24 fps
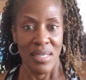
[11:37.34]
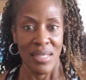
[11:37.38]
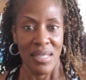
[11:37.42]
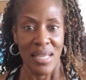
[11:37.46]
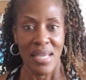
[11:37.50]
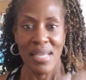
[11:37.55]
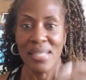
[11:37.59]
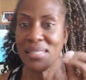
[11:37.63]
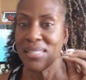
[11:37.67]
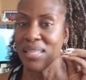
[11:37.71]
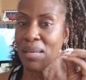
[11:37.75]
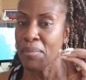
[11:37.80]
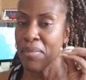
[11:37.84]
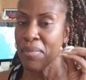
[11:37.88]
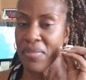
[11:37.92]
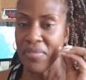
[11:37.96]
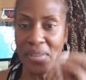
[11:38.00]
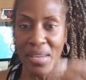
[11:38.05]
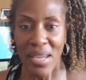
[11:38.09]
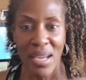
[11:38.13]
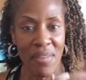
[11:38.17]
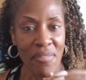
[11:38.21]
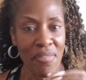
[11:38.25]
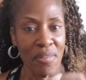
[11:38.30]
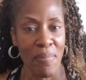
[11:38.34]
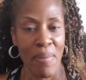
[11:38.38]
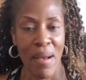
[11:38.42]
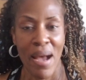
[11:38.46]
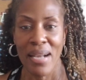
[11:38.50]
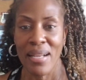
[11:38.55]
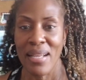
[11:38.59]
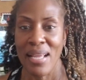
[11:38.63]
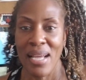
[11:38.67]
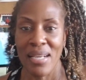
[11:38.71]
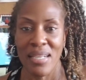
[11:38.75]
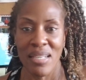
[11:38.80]
It's some of
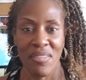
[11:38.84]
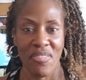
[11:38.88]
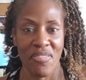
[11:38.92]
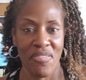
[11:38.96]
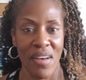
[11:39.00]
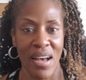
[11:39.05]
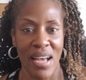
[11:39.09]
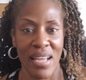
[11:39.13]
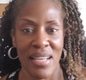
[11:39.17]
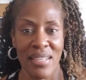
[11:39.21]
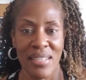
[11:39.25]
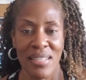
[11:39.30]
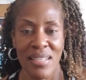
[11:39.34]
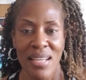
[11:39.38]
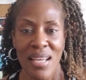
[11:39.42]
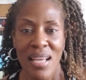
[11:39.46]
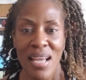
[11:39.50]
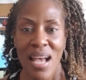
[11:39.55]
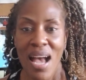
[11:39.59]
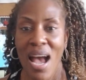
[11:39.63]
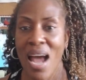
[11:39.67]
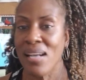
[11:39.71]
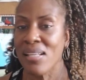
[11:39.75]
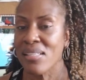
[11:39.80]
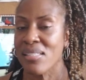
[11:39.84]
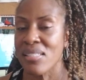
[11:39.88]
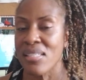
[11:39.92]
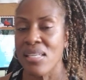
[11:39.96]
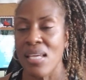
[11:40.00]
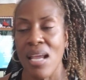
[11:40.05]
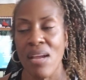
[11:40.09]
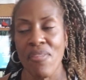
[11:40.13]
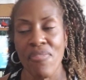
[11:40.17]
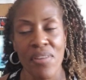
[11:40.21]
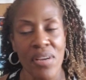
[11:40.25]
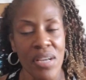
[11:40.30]
everybody out there fighting. I done
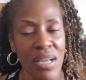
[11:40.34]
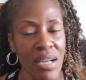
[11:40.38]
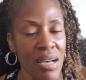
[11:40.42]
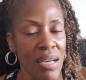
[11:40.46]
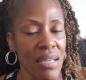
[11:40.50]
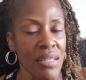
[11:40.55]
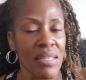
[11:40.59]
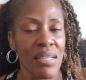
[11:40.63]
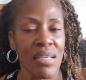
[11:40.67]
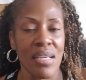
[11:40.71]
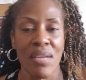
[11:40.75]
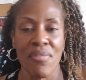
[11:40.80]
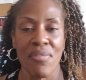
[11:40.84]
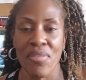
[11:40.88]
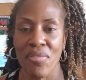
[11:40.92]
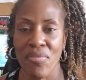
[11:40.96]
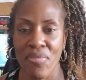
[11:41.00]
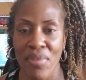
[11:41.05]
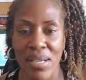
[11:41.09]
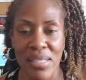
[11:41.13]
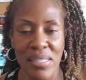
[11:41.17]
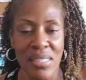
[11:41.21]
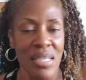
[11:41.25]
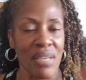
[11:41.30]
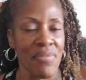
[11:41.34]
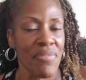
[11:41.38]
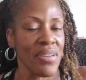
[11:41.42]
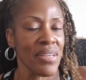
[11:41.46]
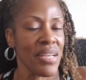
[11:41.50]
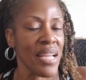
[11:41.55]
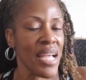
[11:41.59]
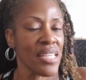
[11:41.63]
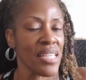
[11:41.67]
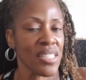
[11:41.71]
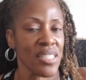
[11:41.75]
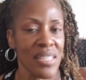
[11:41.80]
seen every color, every race, every
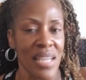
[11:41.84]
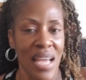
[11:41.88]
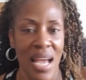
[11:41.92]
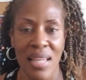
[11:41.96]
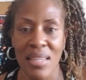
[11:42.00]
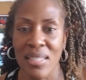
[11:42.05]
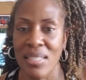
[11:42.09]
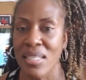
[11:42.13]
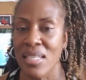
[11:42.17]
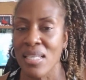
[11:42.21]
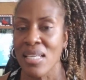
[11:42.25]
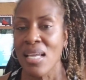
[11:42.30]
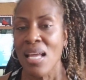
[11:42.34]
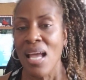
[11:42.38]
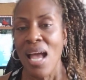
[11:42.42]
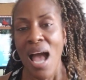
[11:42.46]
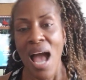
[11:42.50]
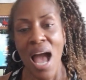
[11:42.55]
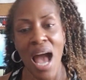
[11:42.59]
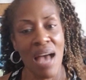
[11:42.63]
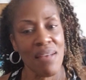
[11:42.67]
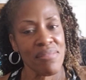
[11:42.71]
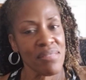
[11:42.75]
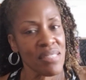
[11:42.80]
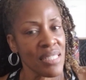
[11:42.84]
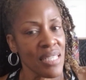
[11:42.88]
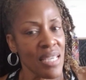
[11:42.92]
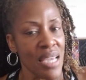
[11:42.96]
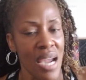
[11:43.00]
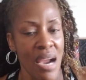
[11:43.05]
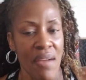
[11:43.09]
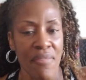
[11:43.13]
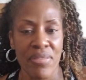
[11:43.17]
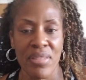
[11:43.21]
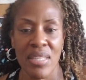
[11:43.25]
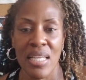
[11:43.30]
nationality. I've seen
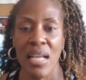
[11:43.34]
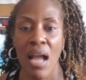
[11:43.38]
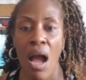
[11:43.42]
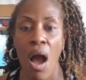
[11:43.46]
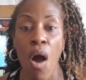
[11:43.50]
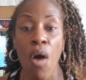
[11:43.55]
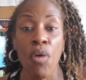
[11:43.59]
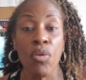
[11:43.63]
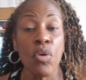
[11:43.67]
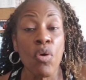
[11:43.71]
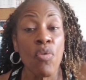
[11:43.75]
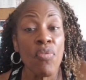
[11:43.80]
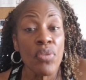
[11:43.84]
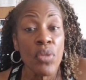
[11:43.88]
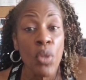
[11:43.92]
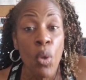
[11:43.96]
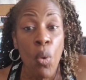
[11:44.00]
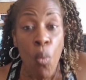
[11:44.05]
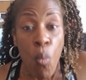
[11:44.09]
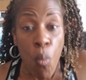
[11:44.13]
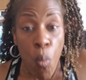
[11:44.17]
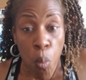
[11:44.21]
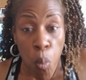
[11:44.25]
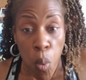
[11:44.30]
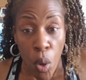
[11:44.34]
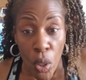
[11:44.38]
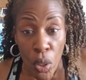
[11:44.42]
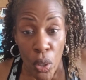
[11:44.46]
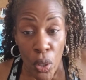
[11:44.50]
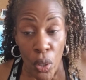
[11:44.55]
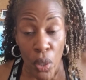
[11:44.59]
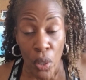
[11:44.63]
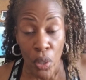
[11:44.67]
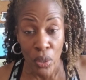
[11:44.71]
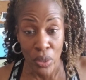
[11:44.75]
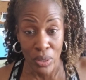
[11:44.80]
everything all over the
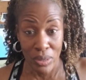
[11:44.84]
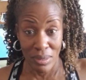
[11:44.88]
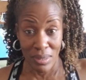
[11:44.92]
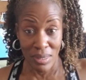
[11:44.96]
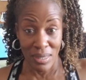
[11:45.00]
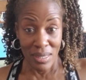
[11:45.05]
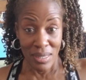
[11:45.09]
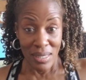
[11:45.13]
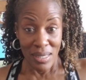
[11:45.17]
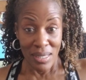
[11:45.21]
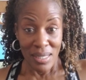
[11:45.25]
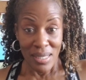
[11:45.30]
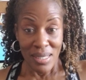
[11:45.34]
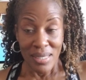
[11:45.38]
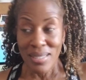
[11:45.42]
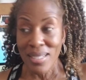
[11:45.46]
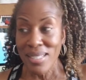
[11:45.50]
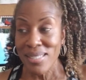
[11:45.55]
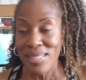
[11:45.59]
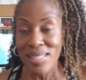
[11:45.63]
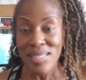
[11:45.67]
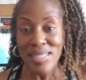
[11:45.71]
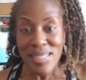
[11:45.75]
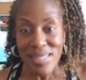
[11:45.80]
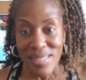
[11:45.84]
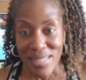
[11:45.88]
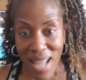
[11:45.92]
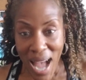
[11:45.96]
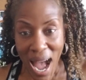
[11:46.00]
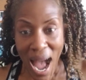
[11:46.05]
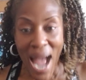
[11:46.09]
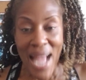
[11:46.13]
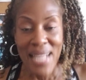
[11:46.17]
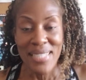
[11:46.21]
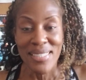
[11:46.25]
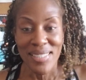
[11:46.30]
world. This is
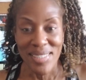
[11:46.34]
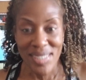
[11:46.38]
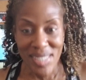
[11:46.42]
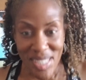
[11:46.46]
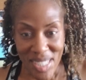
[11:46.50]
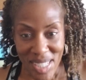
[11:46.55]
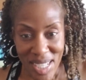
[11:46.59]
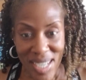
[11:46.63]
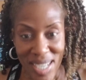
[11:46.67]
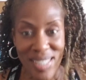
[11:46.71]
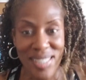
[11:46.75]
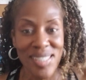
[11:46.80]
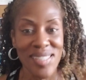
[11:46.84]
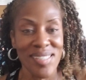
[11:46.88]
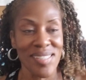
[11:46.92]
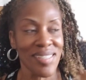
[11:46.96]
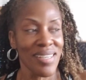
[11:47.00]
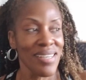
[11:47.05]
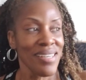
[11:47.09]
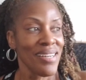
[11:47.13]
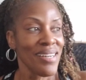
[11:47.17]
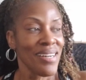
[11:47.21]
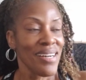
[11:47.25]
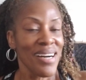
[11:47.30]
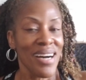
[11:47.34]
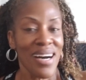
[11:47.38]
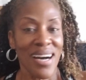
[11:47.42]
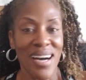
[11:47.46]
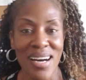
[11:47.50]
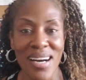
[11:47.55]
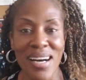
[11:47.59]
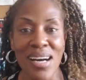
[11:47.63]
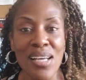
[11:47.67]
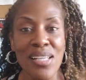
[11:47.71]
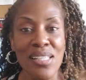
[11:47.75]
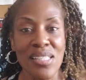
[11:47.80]
not just
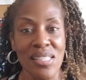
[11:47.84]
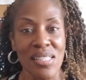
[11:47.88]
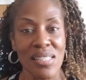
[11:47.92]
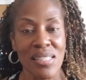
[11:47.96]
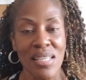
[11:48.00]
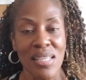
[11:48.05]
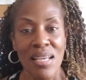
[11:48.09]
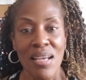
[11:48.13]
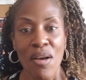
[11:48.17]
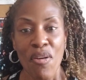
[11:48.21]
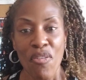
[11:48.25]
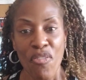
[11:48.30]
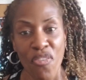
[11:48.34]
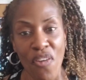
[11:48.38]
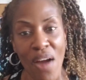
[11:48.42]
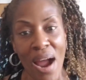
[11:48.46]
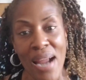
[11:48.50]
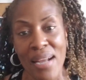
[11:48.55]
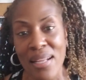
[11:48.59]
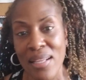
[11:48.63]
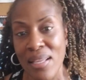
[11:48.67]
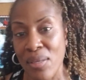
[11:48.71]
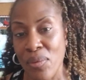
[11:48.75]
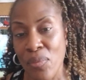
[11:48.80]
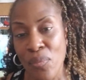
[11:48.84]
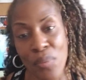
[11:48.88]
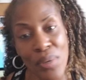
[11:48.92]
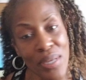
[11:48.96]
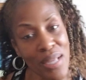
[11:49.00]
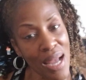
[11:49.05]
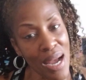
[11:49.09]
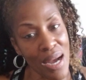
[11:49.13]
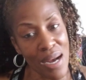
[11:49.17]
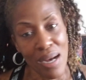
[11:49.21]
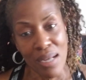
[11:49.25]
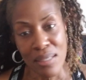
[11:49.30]
us fighting. We
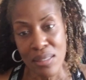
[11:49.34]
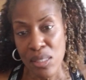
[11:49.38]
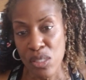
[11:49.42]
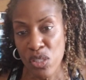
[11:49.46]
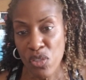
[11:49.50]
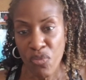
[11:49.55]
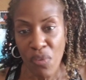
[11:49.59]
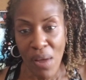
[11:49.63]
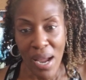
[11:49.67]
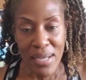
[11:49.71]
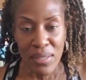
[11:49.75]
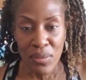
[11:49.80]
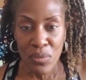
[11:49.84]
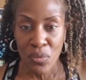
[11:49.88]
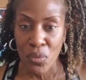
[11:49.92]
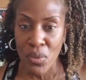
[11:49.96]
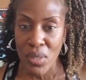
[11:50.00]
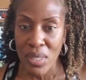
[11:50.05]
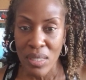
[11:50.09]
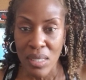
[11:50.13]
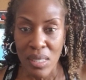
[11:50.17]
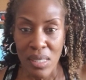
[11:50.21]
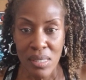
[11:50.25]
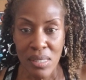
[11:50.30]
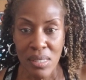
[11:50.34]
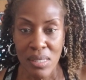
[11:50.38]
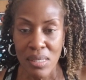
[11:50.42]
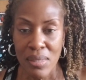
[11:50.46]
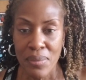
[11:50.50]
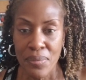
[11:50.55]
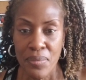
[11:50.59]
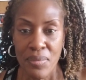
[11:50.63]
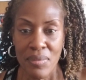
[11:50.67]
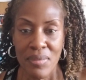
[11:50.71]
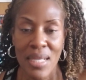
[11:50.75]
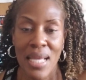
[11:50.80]
got others fighting with us.
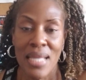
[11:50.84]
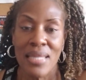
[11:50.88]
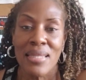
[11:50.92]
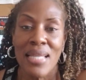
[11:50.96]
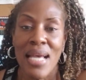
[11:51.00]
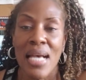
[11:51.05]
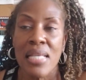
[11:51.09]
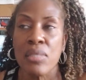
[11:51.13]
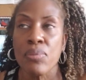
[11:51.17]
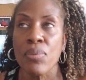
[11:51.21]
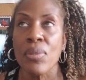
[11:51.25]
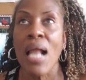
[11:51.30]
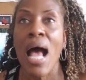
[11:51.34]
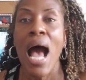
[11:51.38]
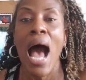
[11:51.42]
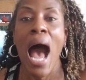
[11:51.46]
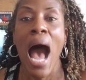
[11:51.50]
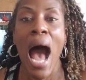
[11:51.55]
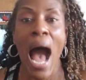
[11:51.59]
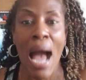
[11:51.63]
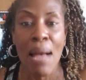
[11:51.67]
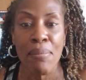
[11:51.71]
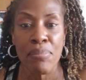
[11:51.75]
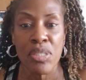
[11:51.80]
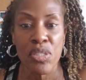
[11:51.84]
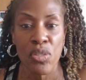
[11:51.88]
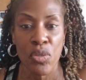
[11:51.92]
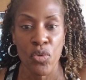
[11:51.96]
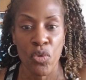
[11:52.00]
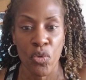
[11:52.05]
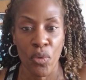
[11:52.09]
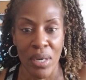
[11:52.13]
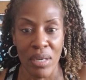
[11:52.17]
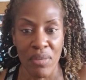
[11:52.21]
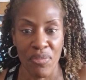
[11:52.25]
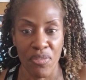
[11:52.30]
And that's what I'm so
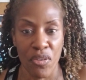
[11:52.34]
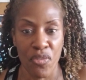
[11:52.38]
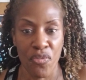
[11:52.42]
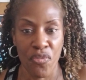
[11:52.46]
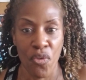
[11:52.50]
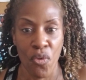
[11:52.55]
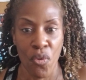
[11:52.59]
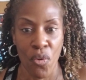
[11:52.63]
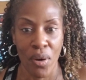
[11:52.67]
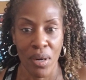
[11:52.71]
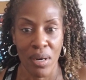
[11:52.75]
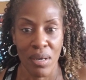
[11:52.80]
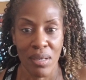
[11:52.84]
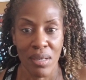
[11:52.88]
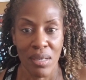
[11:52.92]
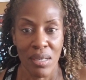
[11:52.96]
grateful for.